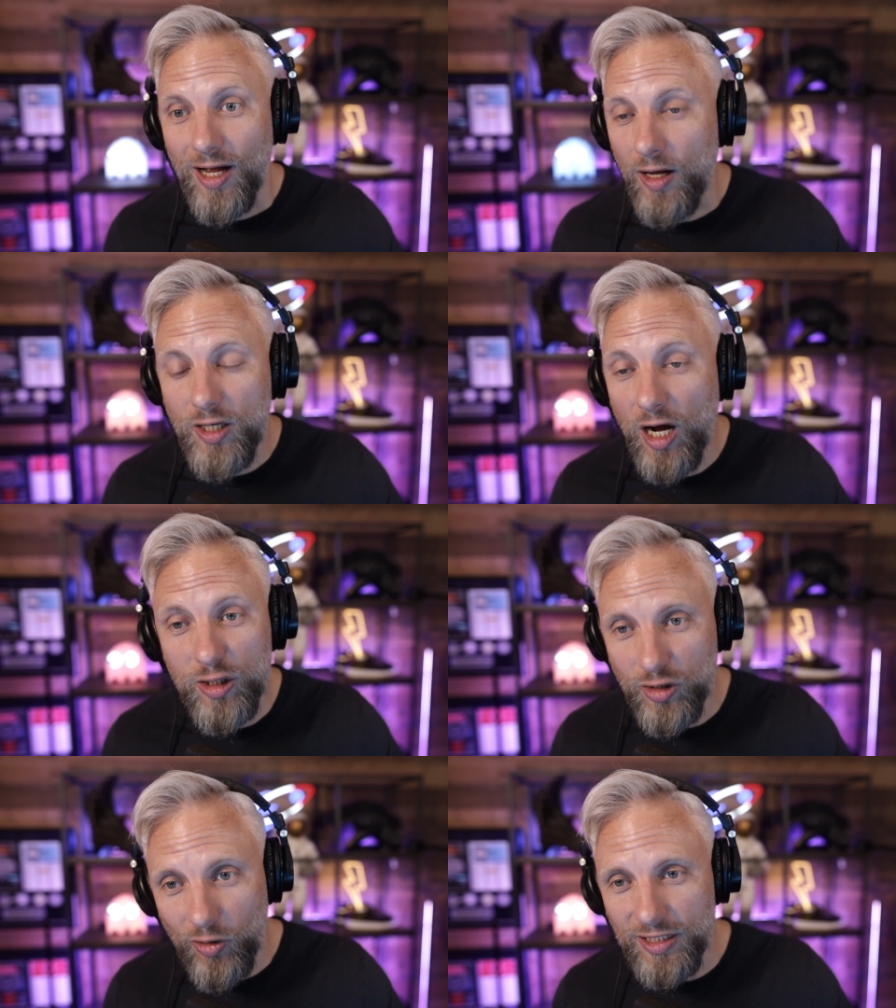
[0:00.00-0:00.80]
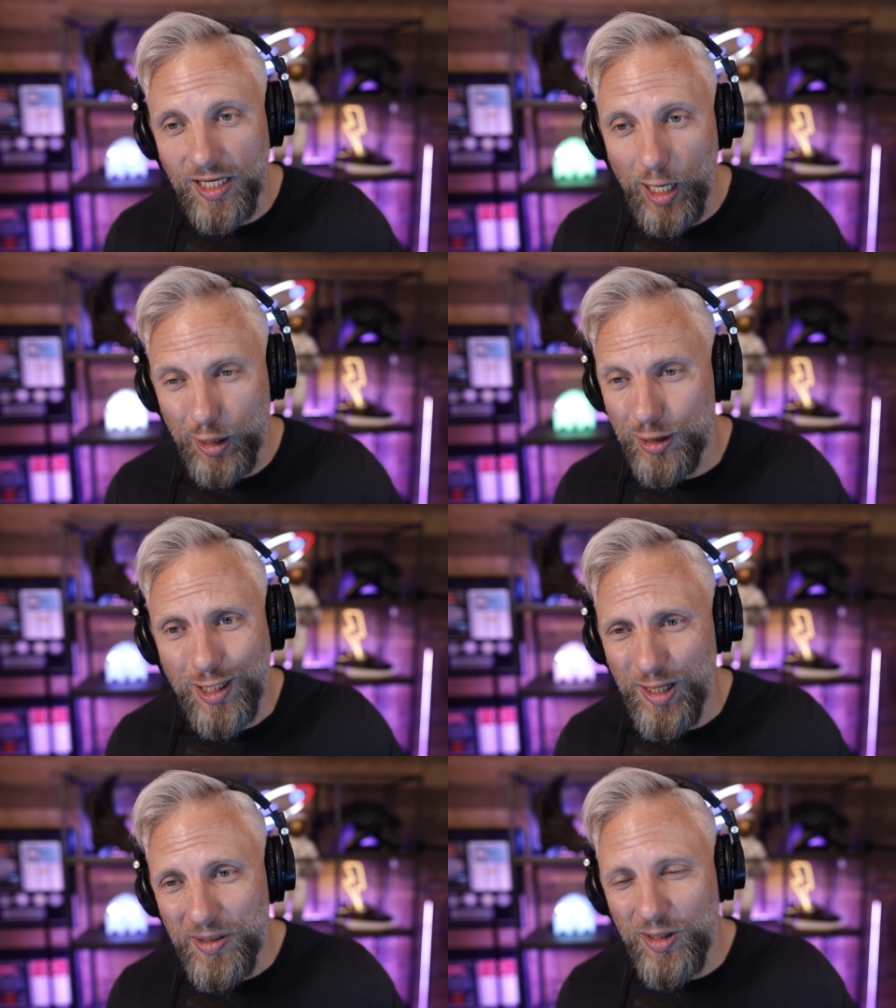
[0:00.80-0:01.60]
doctors always say that,
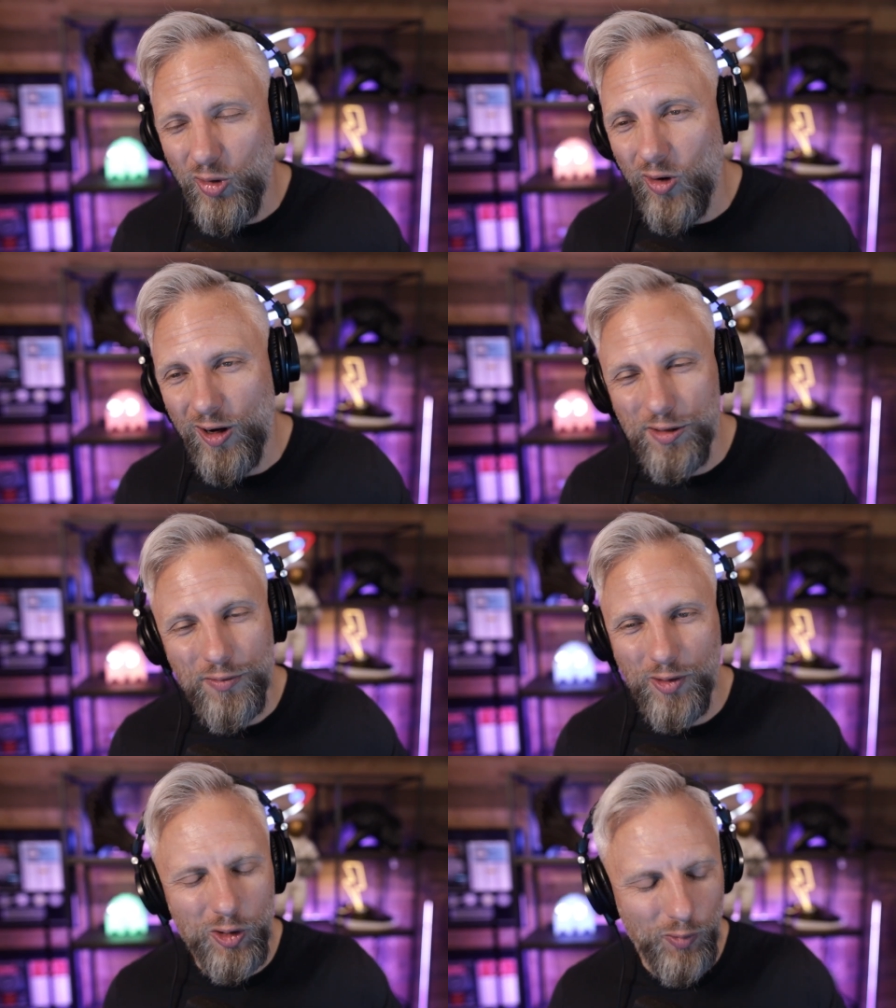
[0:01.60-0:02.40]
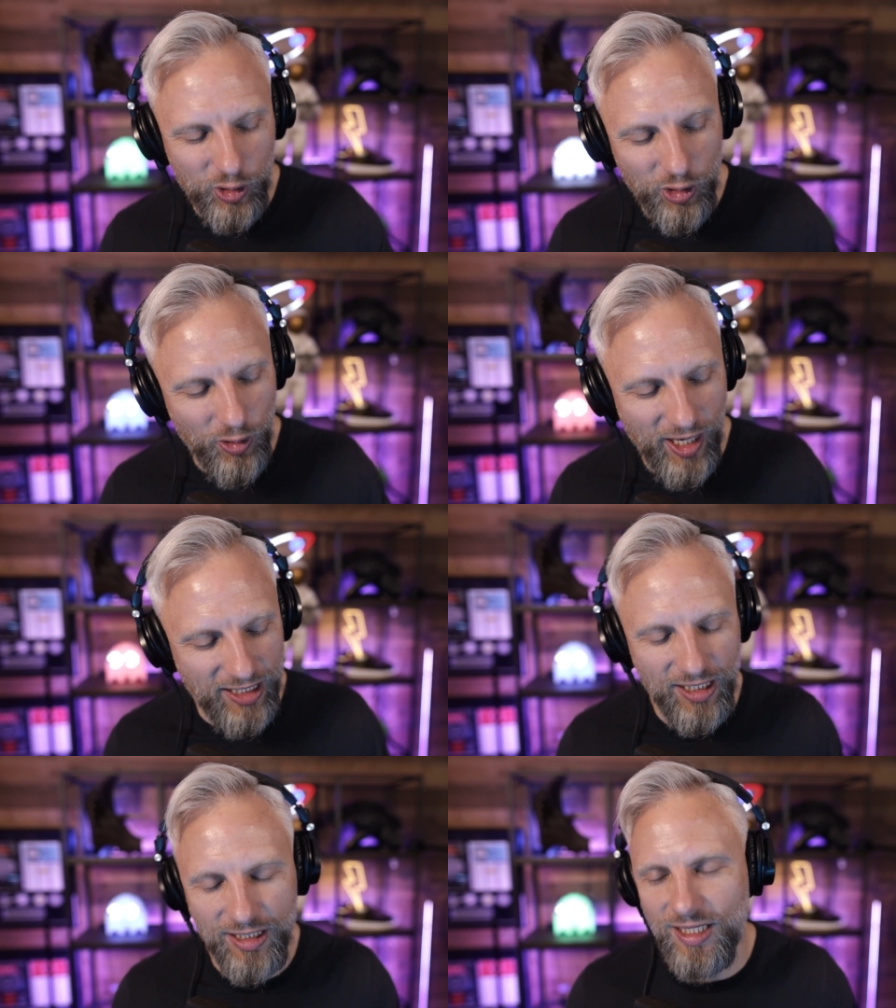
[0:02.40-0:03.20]
just get them in the door and we'll do the
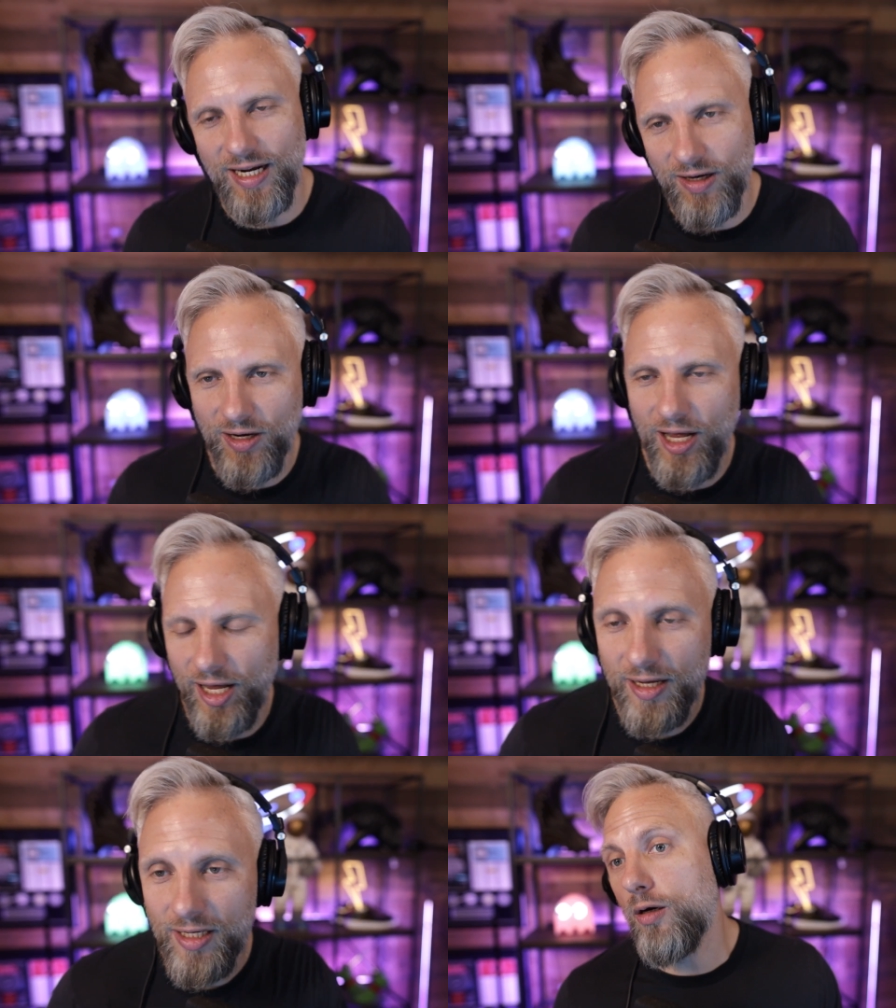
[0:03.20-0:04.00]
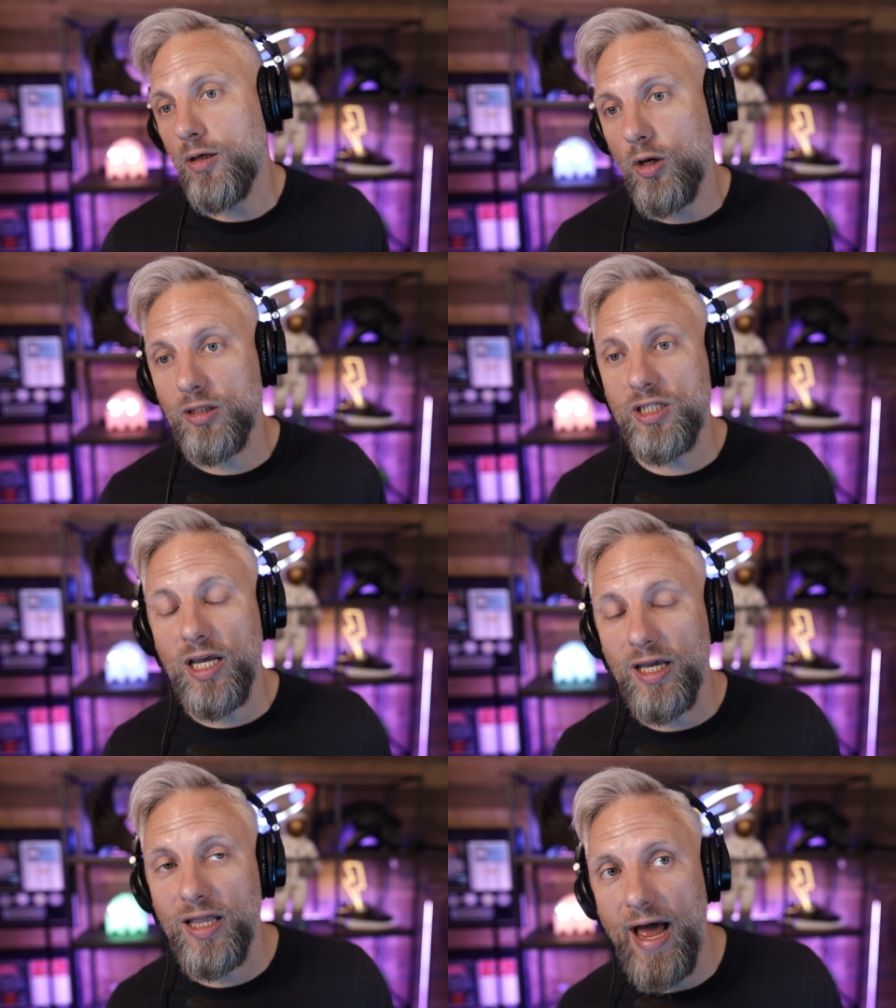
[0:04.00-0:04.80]
rest. And it's like, okay, you're
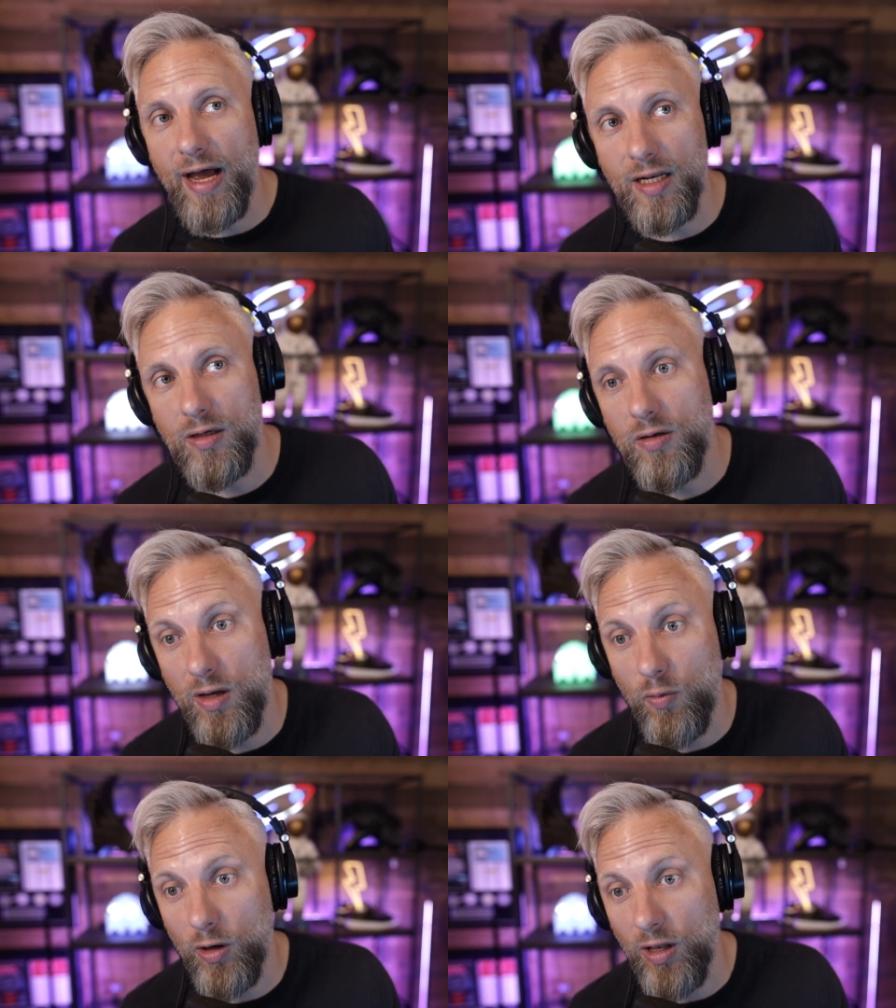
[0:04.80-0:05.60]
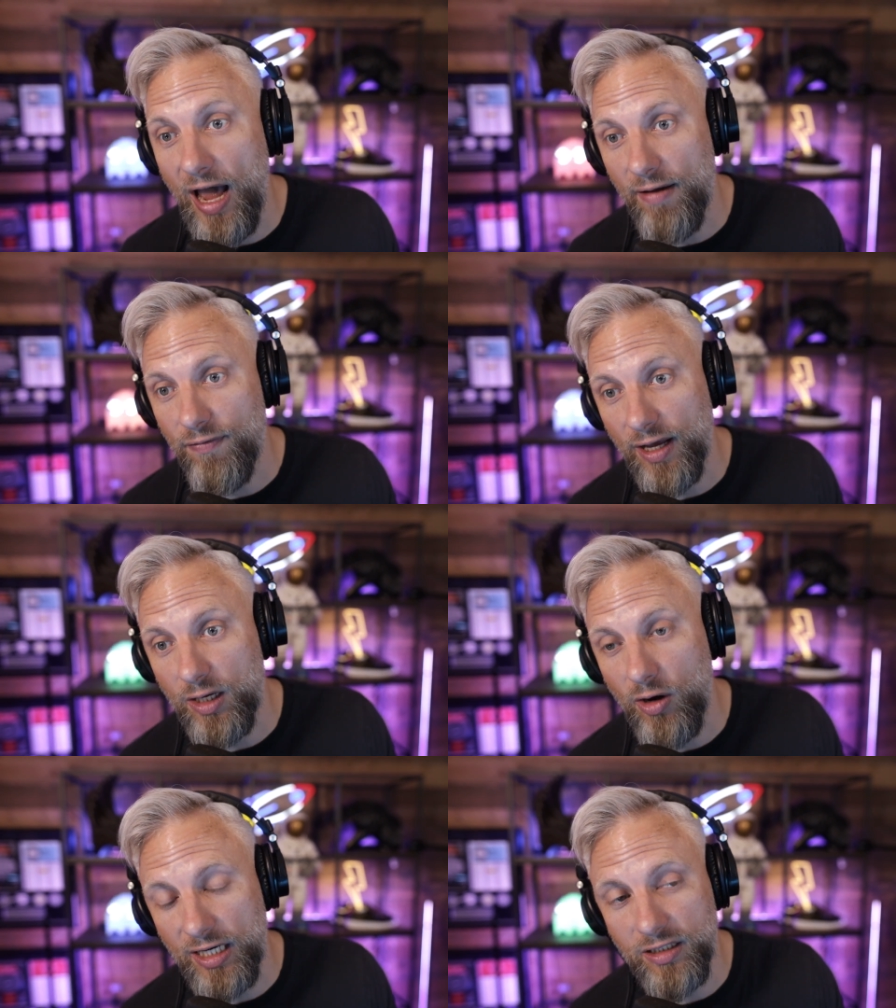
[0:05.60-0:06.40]
seeing that in real life.
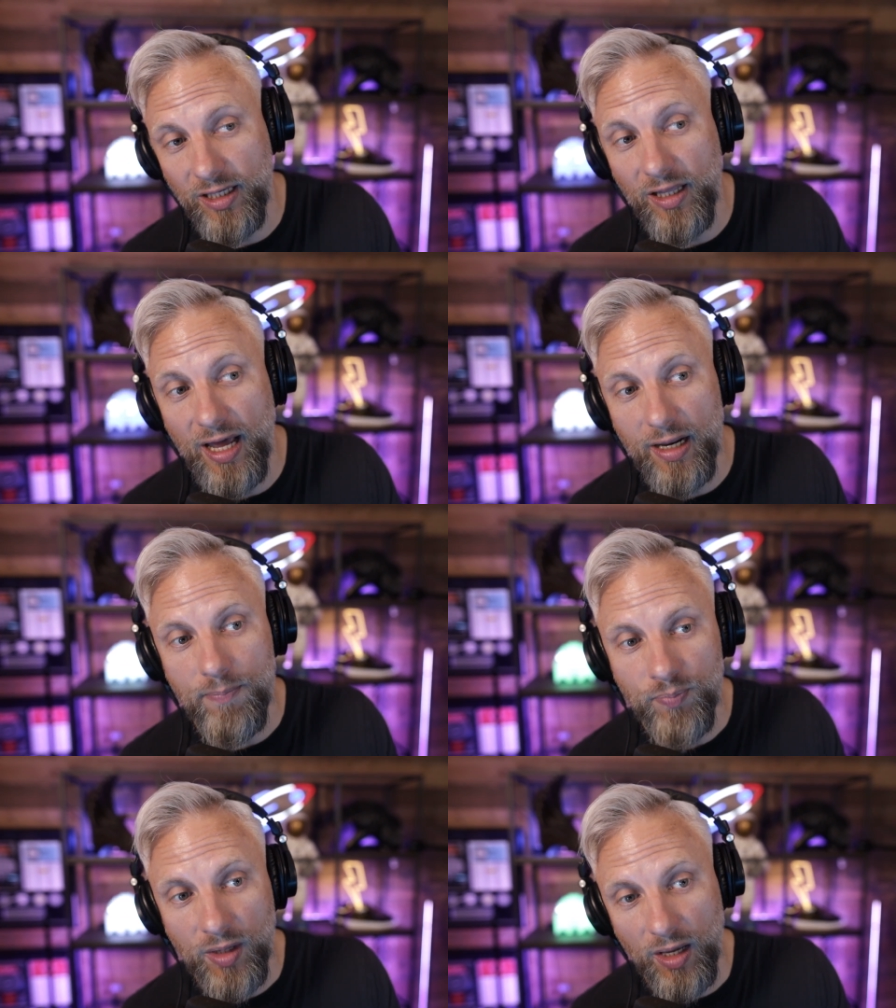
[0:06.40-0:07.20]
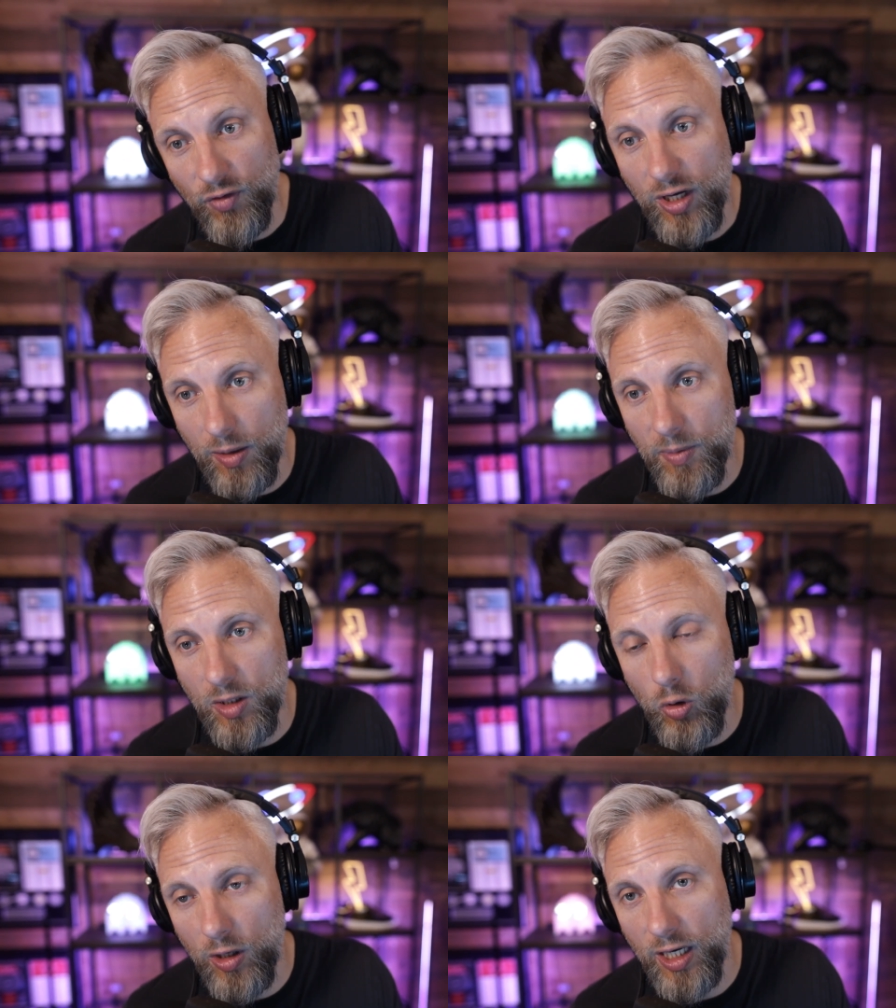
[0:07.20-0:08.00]
Like, you're actually seeing that. If you get them in
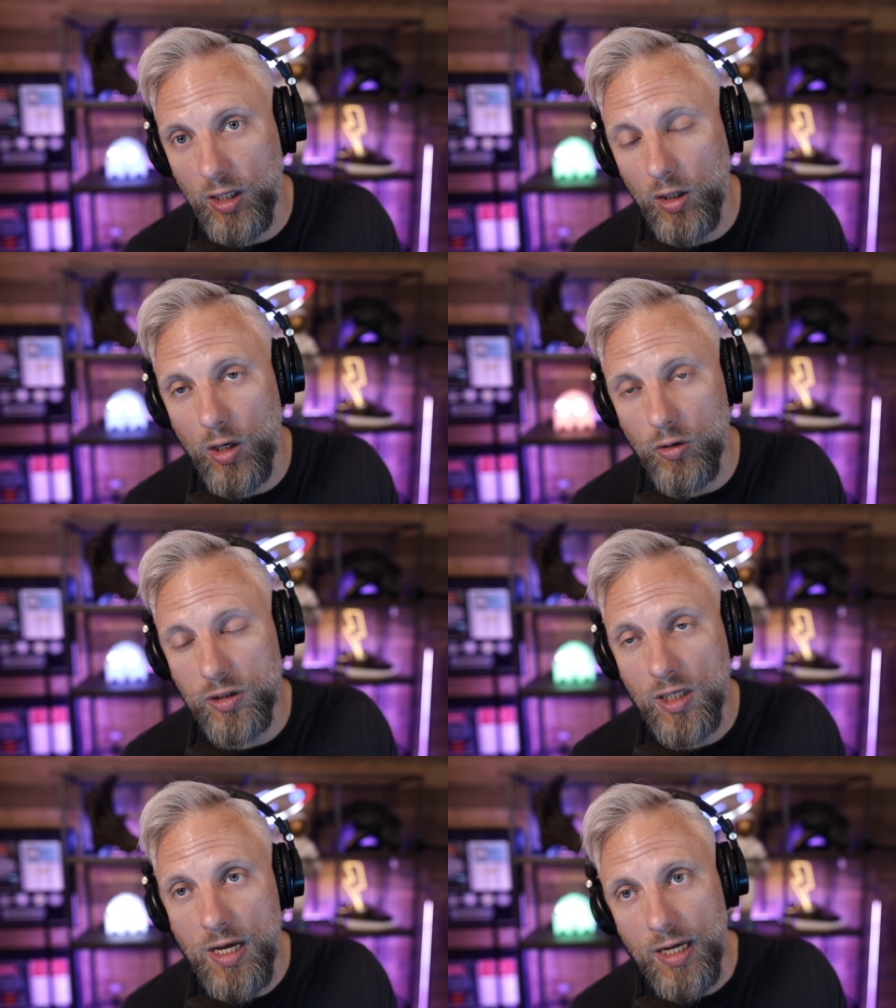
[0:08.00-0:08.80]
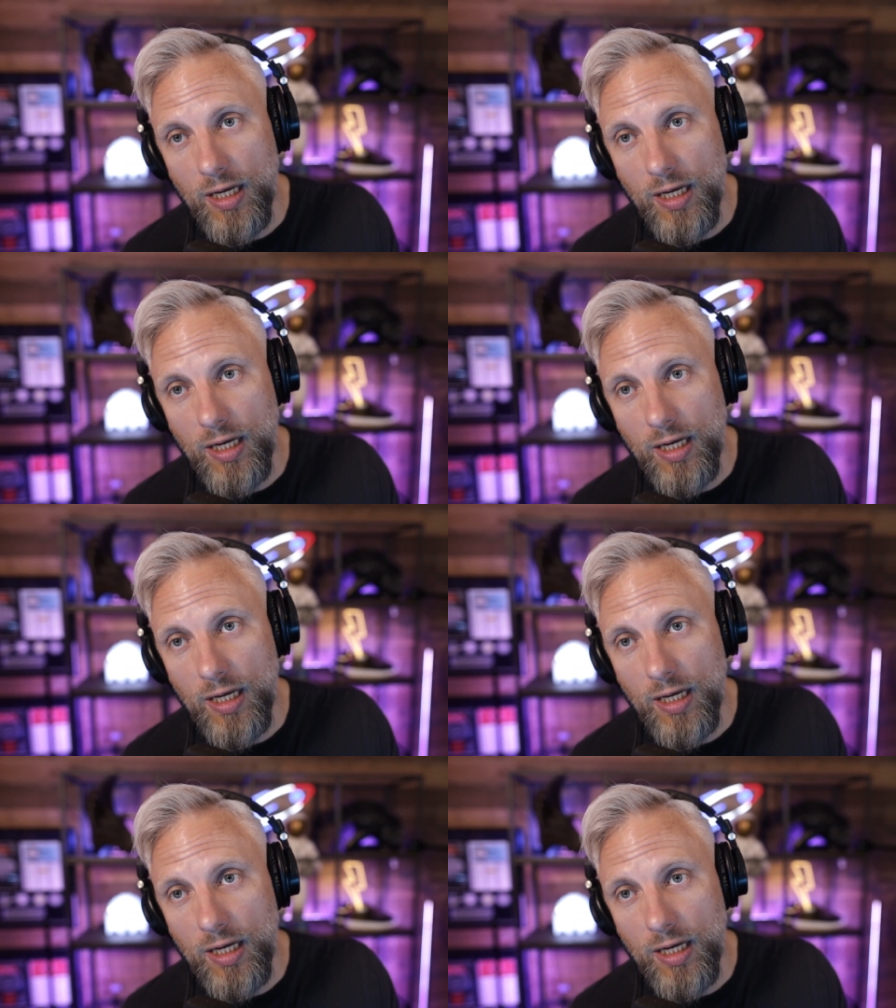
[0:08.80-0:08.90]
the door, they close.